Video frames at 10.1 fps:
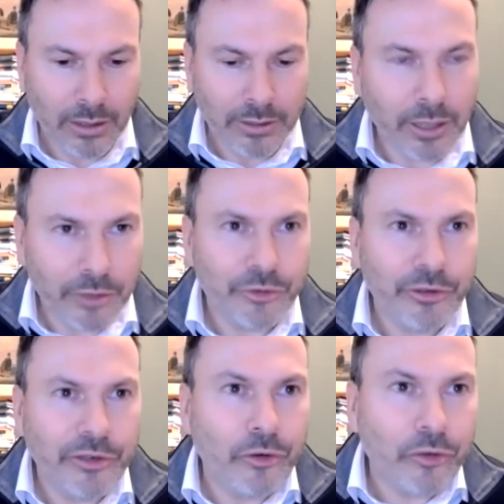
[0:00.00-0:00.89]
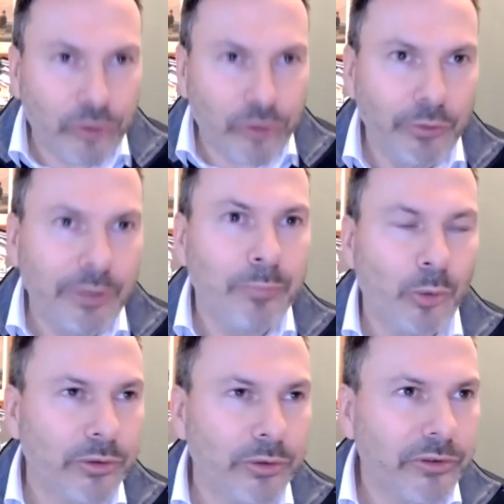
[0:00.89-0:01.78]
Countries are so
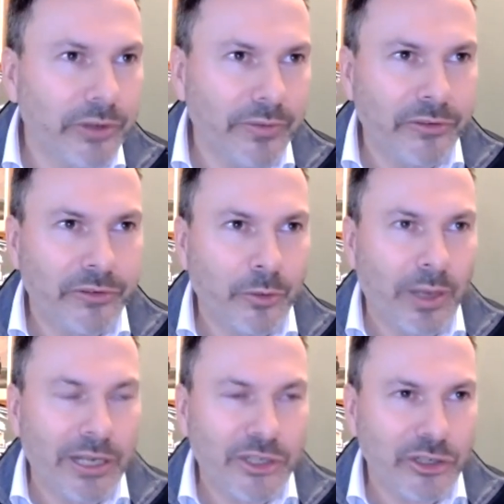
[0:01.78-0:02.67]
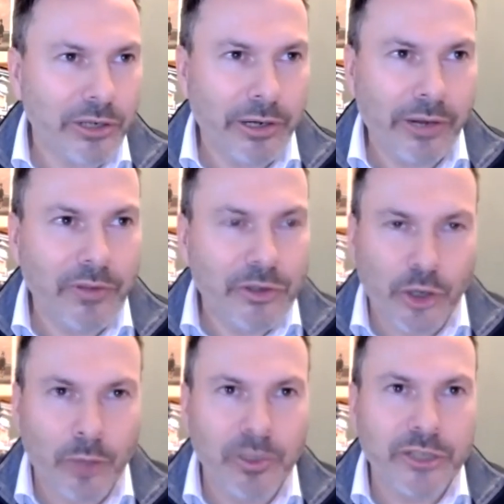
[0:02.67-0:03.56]
important in this equation and in the
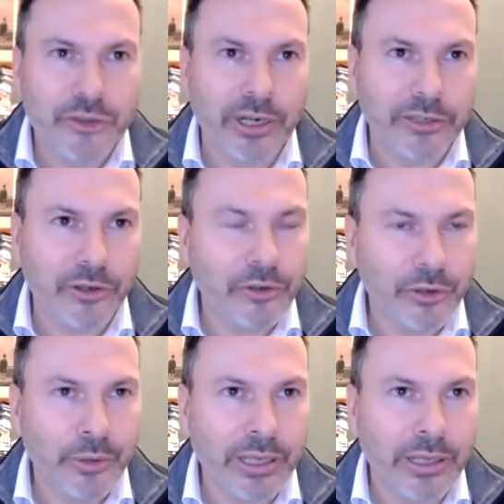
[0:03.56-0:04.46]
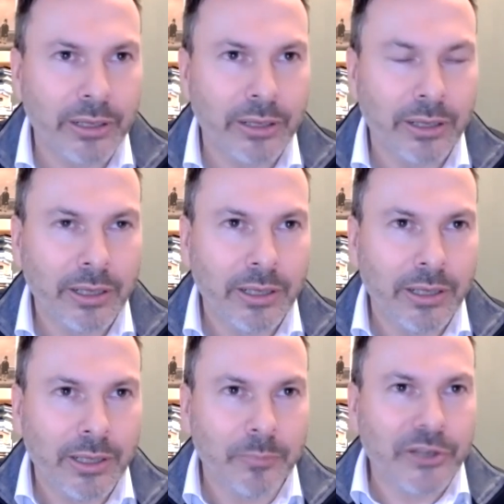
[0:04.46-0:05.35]
job we're trying to do here,
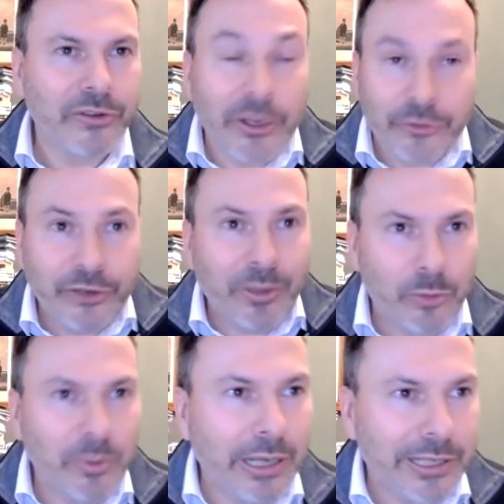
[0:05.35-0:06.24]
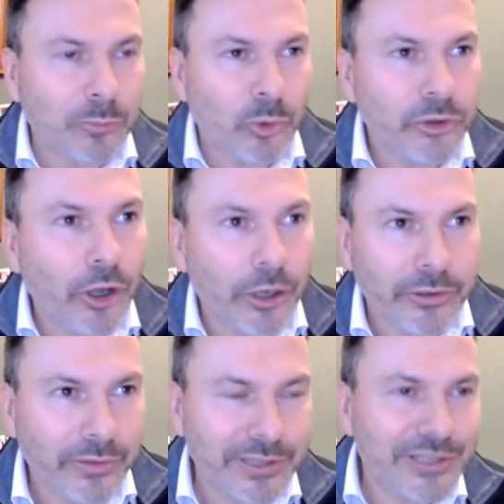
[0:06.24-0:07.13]
because countries, whether we like them or not, the
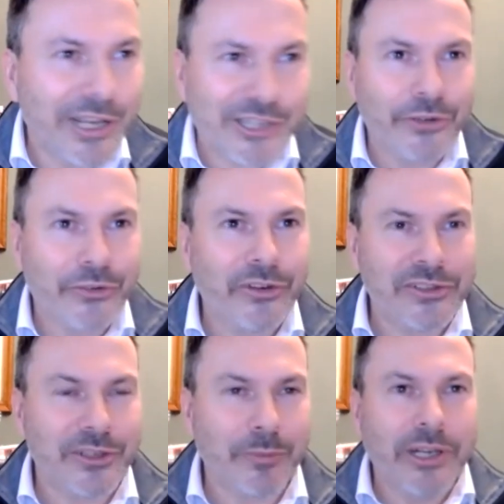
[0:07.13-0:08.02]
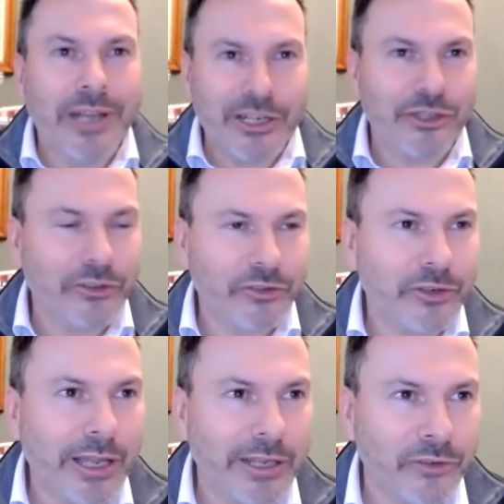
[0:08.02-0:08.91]
international system, the nation
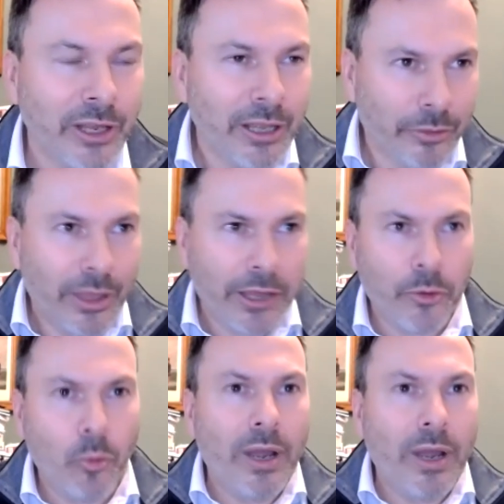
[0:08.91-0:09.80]
states, they're the way